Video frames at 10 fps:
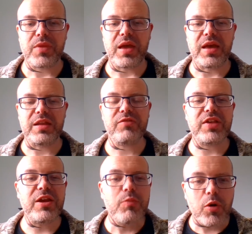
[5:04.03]
Love
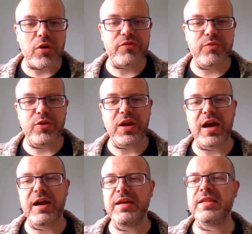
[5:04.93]
to hear more from you
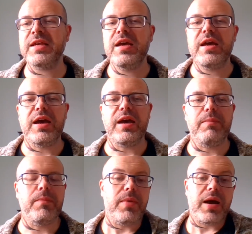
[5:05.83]
guys,
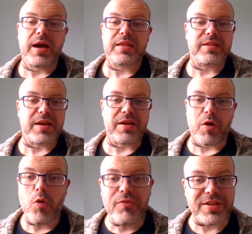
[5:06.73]
and
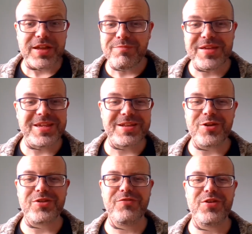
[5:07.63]
hopefully meeting
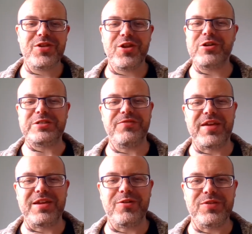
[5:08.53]
lots of you at the launch
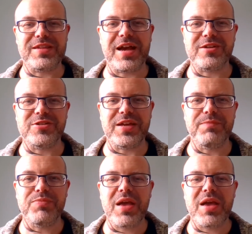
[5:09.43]
event on Saturday.